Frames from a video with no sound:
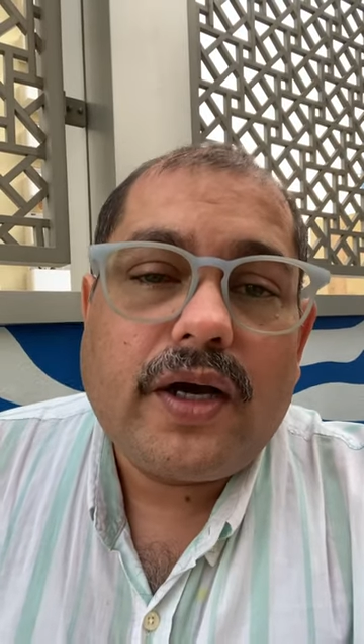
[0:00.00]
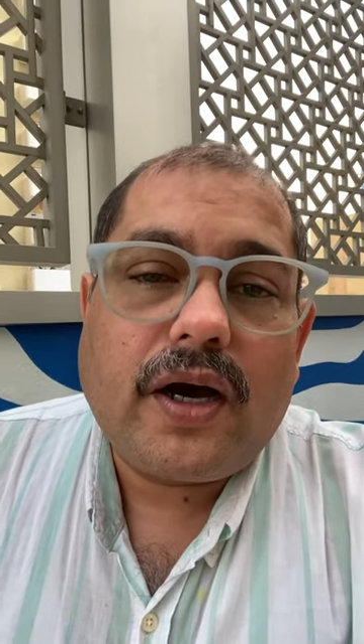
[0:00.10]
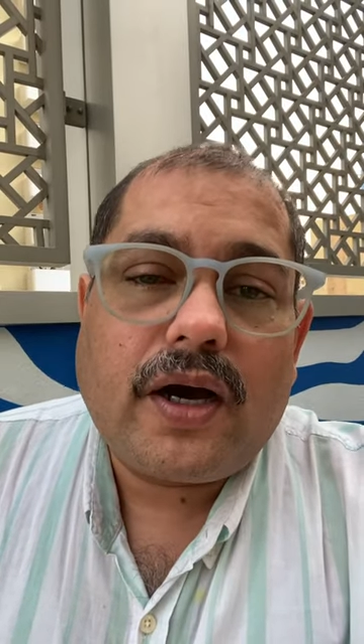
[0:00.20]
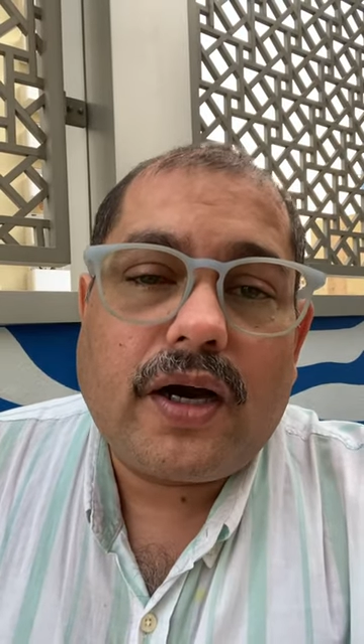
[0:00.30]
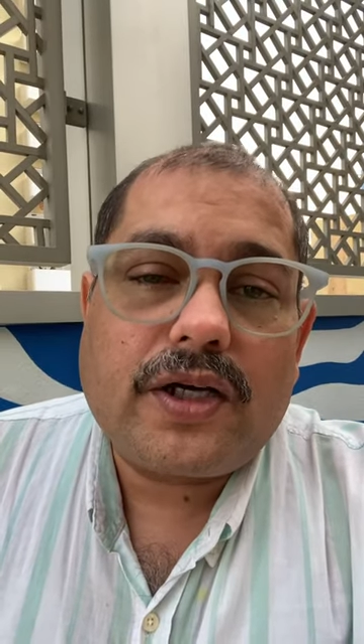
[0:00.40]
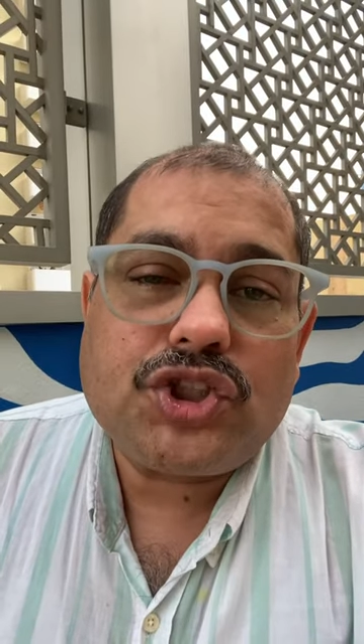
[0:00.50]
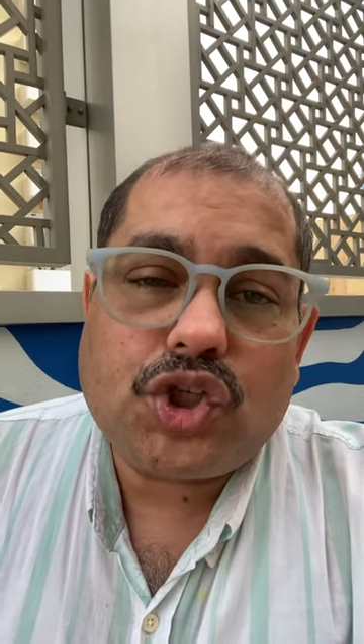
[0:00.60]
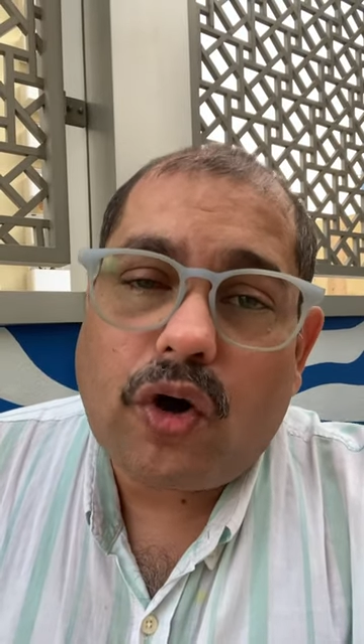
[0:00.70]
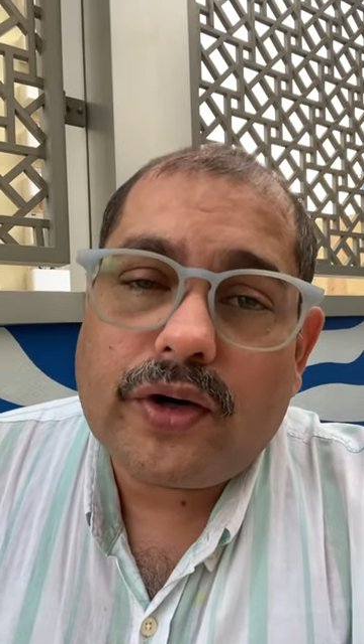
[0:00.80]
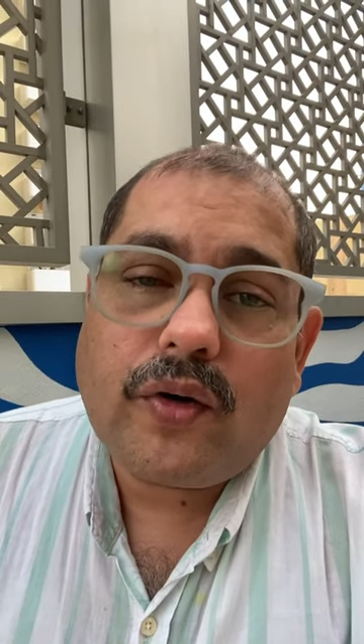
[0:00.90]
uh,
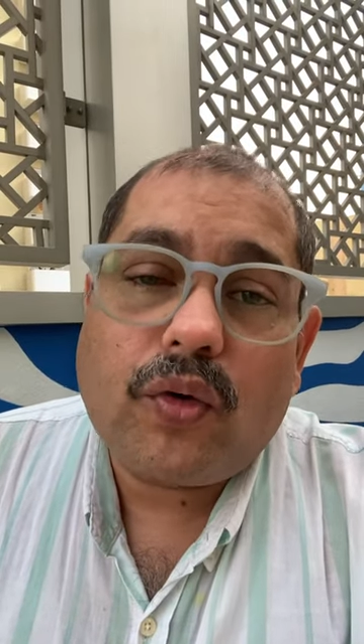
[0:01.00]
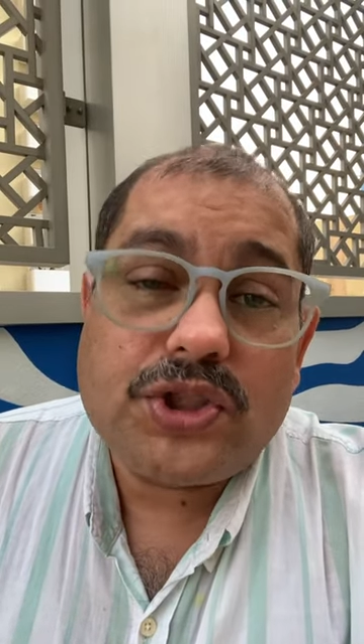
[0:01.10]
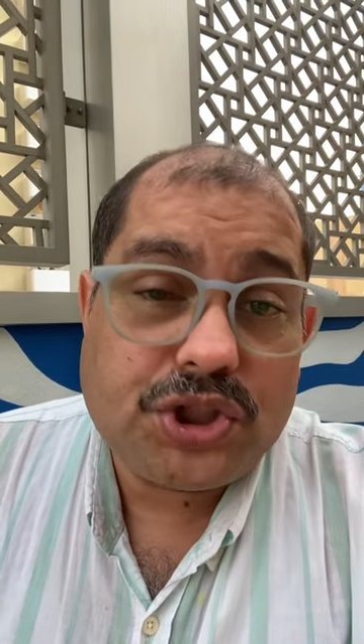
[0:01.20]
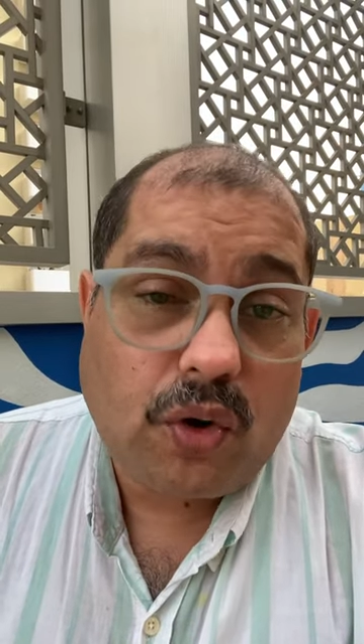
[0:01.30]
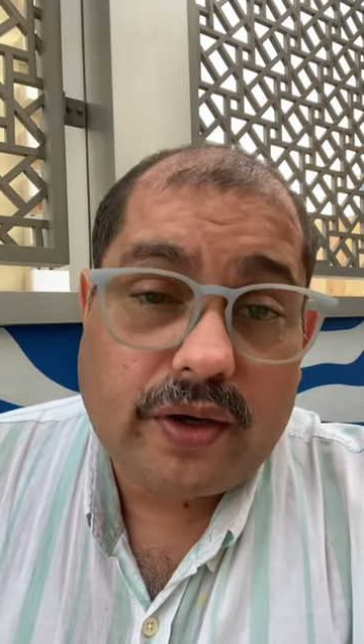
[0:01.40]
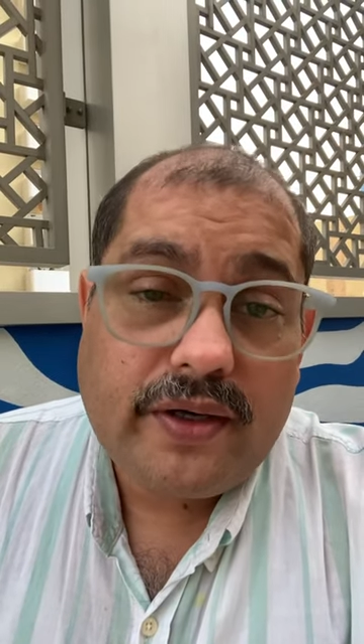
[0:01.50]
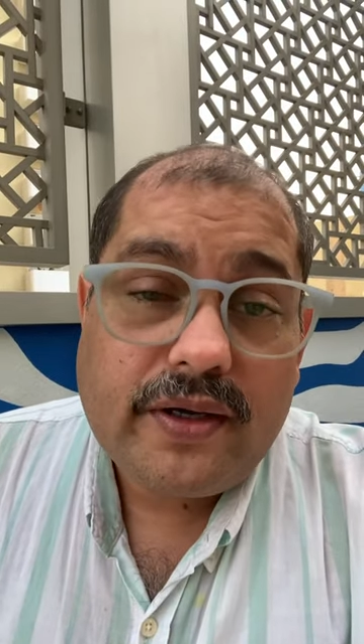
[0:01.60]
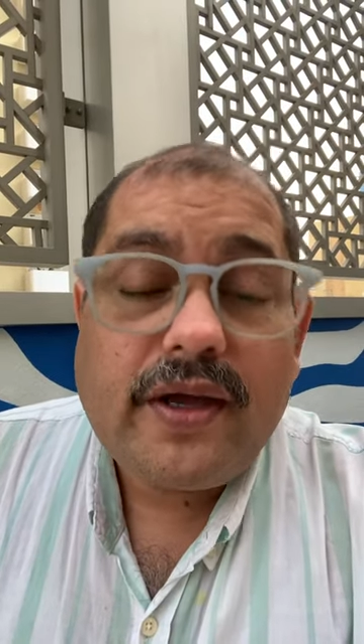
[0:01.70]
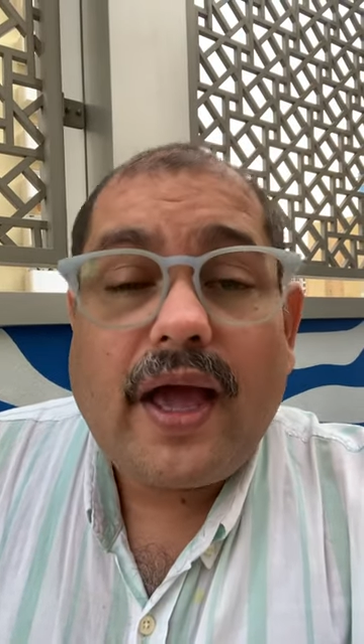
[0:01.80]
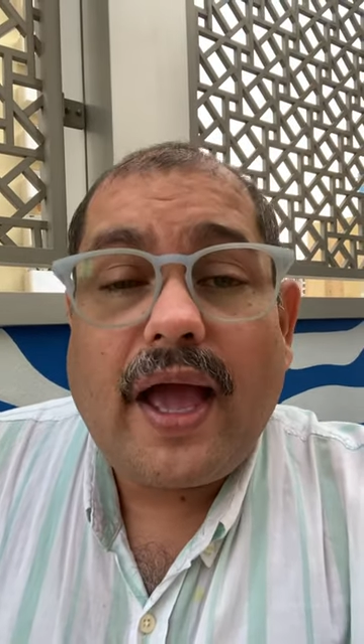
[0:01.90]
John Woodson
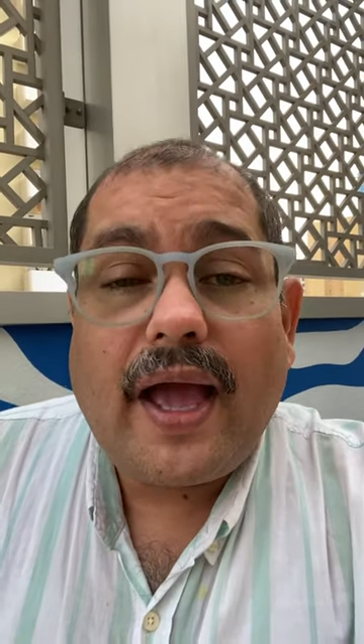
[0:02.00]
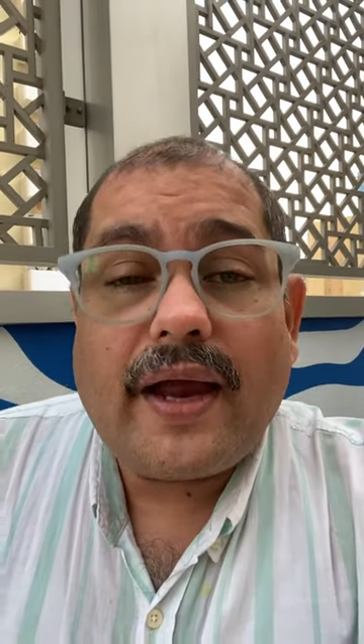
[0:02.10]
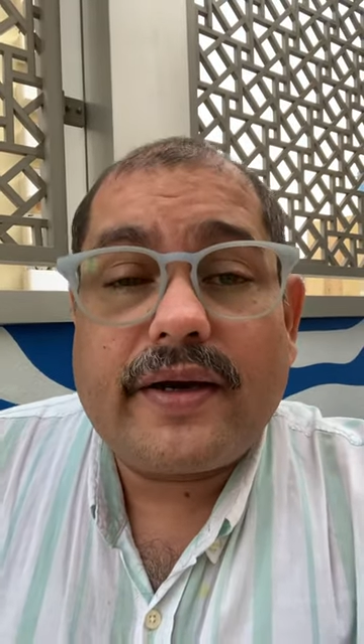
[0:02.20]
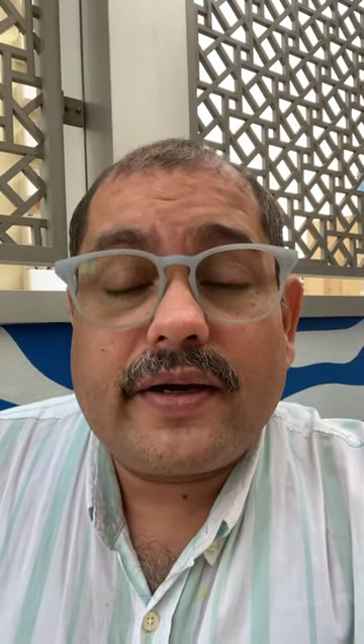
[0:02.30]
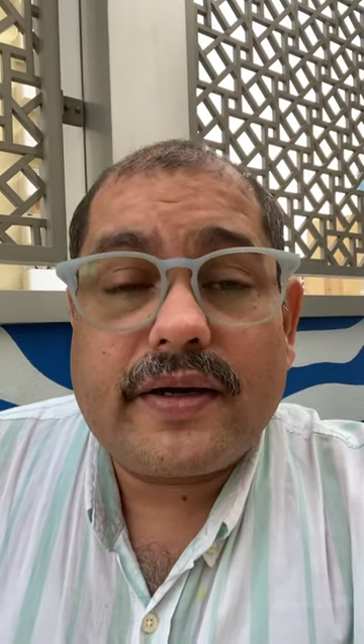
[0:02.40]
and